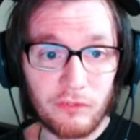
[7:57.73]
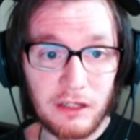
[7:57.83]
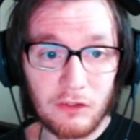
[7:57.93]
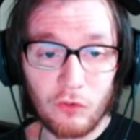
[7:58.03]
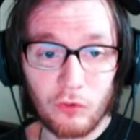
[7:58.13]

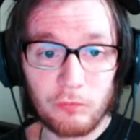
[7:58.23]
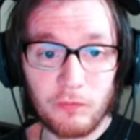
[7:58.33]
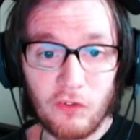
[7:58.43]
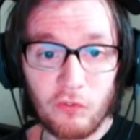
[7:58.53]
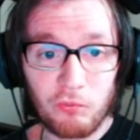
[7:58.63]
Ganondorf
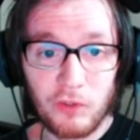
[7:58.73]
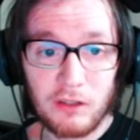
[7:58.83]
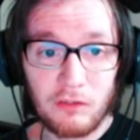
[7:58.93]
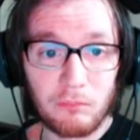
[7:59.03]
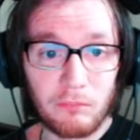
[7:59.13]
is free
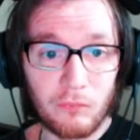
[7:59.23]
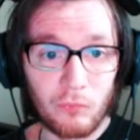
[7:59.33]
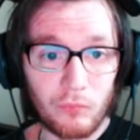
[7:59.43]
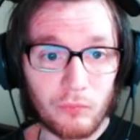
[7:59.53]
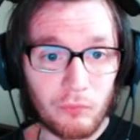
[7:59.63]
to
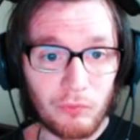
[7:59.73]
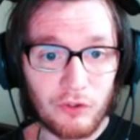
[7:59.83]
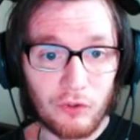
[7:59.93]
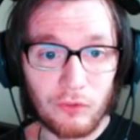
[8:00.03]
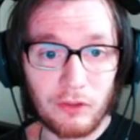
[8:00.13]

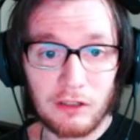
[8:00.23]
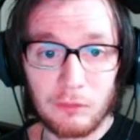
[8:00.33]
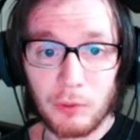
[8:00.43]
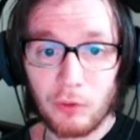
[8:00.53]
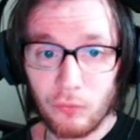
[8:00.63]
return
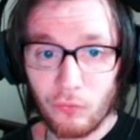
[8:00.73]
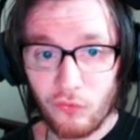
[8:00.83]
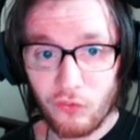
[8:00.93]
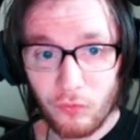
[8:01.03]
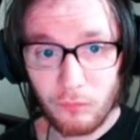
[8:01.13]
unopposed.